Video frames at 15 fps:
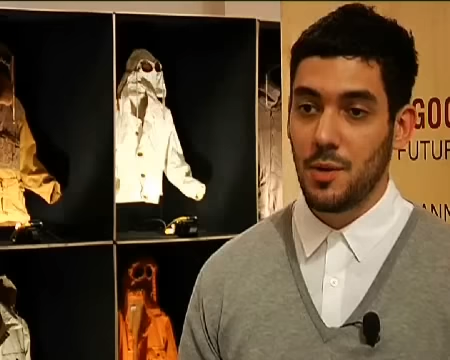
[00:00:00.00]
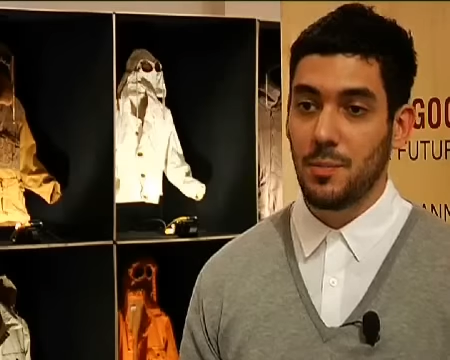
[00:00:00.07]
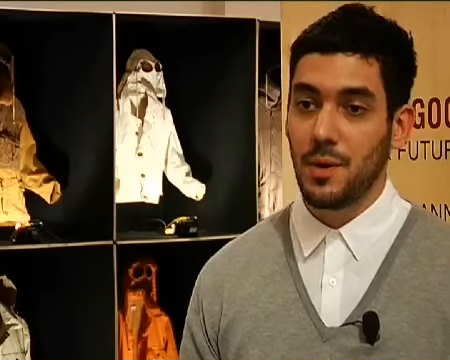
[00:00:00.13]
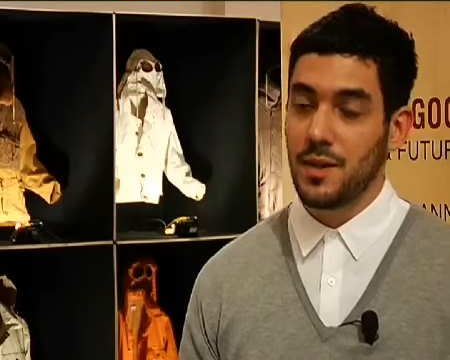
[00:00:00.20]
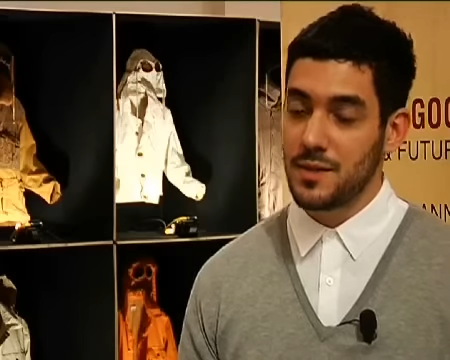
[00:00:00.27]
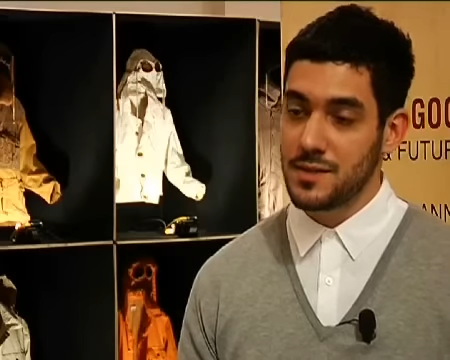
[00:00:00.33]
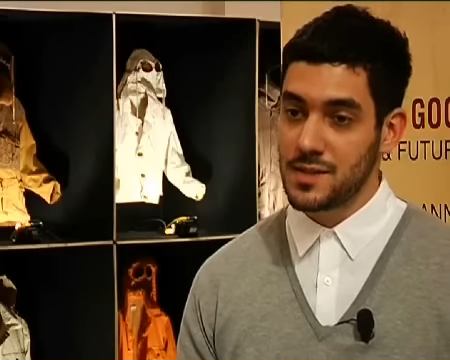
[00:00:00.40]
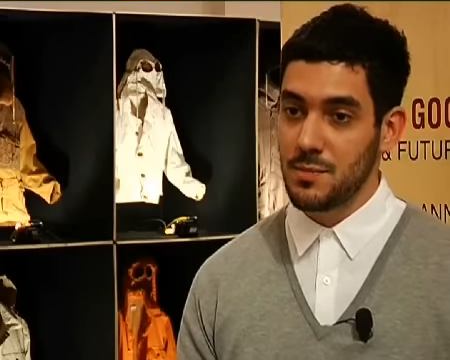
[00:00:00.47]
but
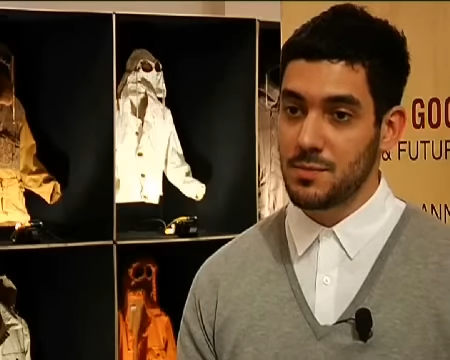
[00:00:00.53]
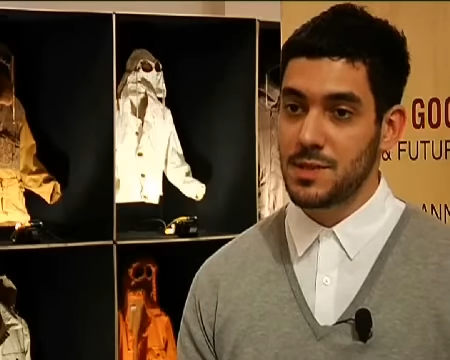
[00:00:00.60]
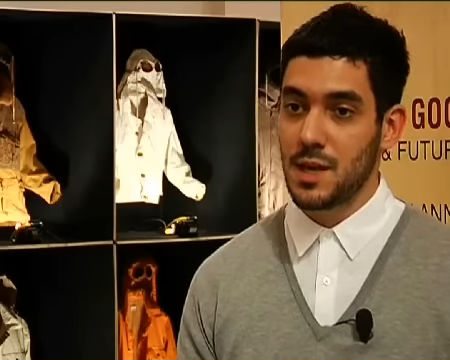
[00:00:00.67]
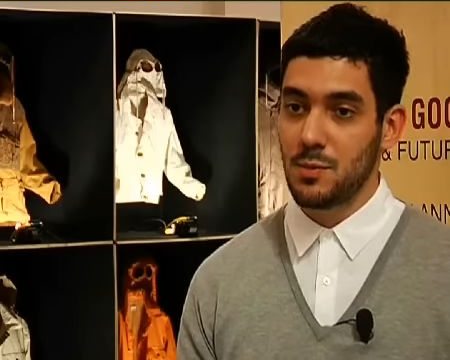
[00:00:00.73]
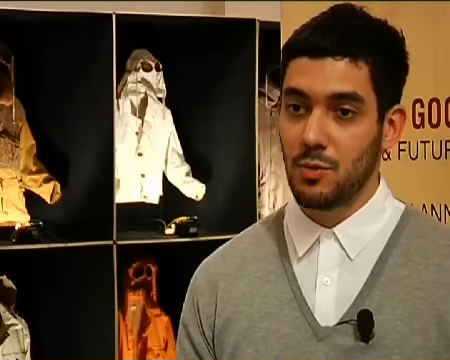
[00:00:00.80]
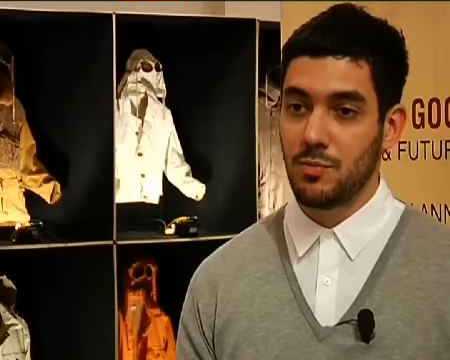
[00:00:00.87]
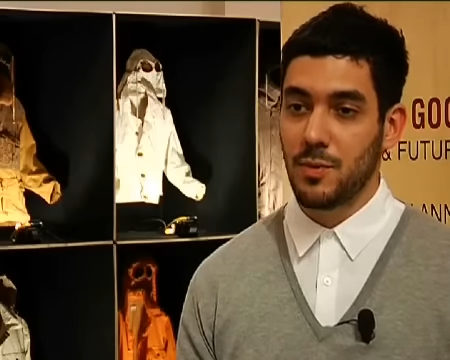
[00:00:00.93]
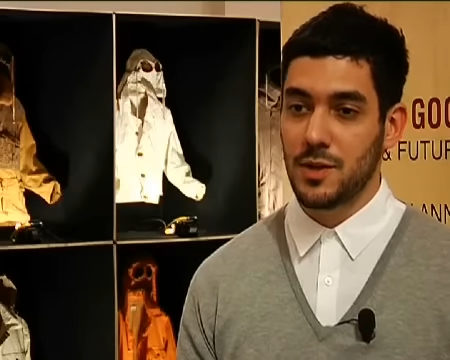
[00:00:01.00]
at the same
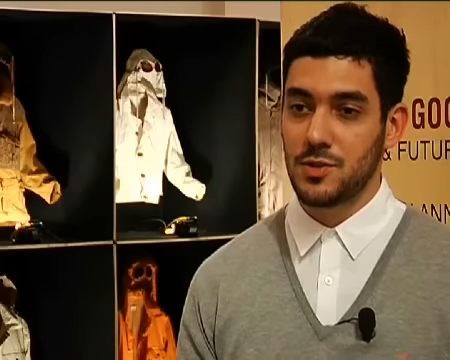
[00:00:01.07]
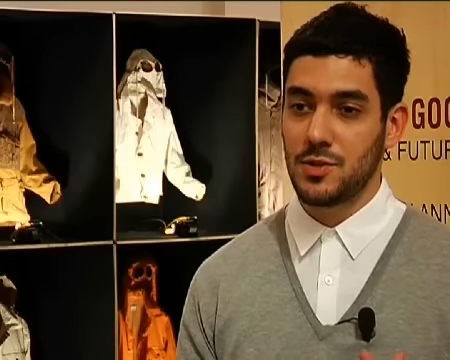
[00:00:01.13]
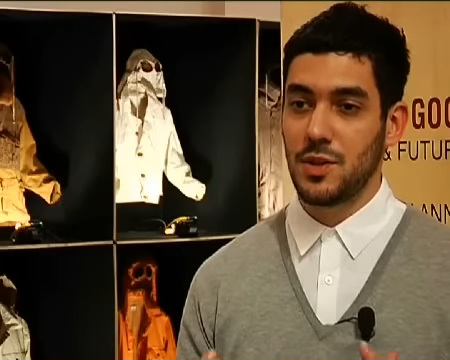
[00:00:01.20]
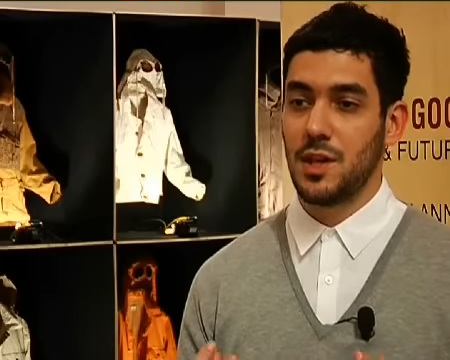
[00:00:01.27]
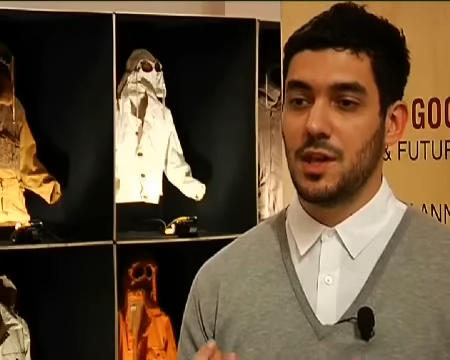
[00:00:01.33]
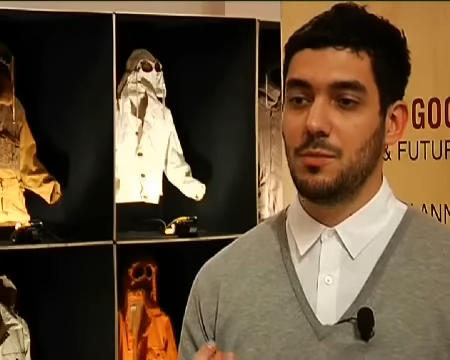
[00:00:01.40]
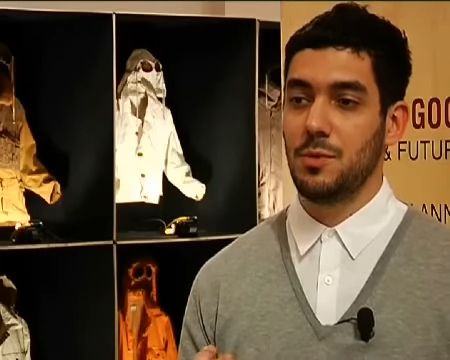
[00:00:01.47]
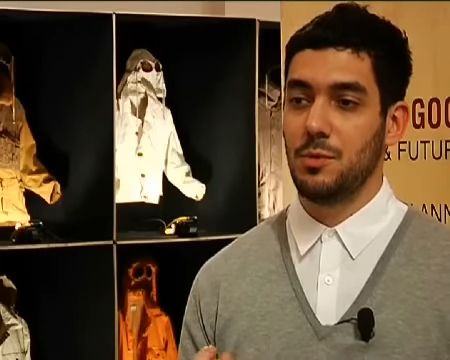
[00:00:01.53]
time we've managed to
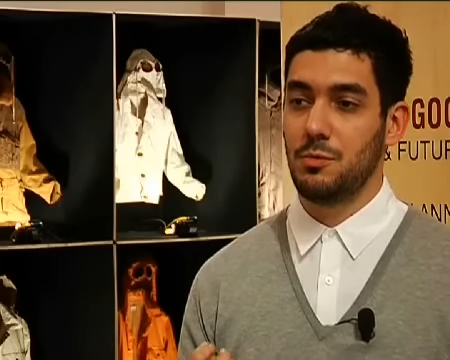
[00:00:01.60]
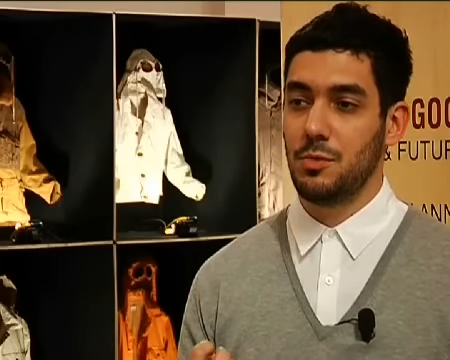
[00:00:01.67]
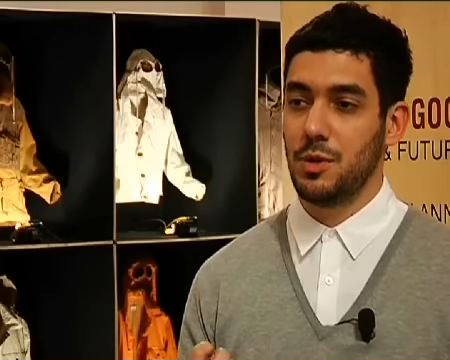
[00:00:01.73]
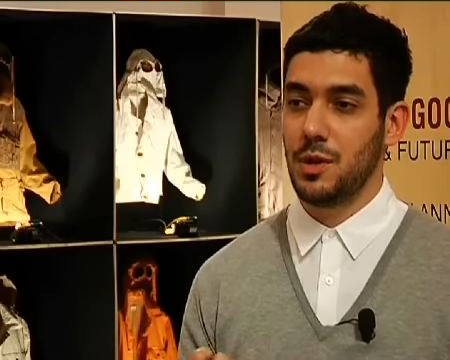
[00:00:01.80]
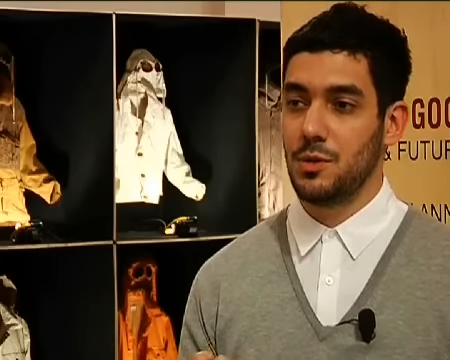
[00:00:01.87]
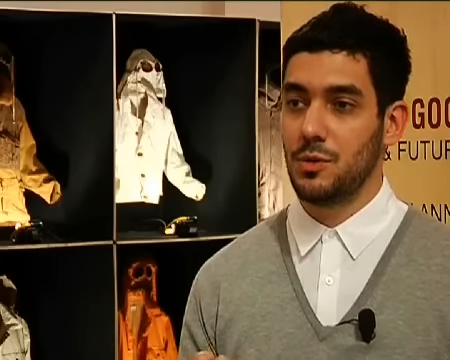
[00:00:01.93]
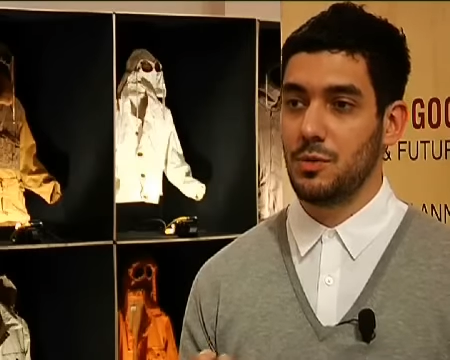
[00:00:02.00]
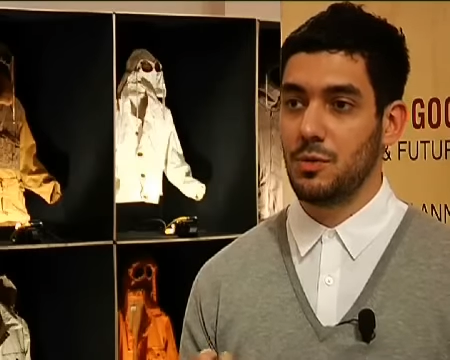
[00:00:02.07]
keep the
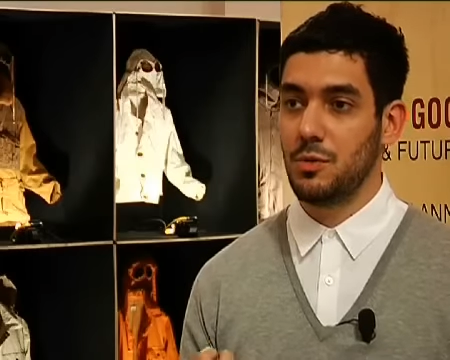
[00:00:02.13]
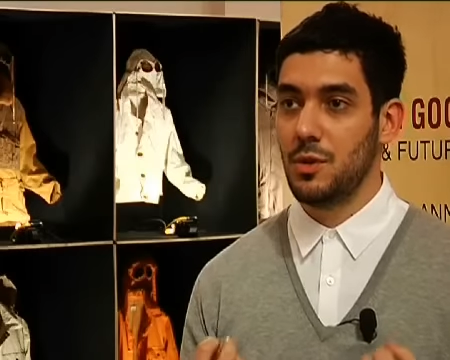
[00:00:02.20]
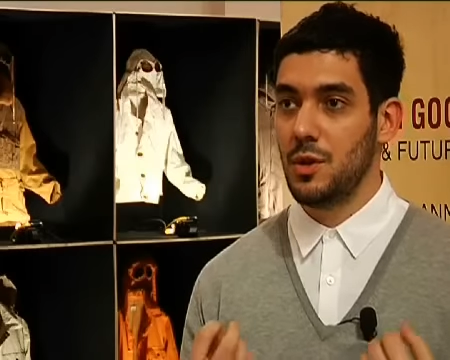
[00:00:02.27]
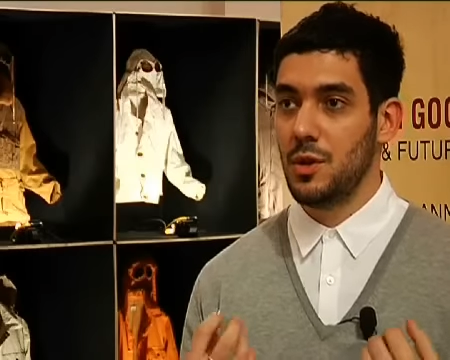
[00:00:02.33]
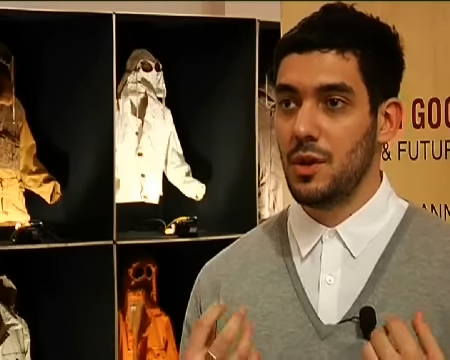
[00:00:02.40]
real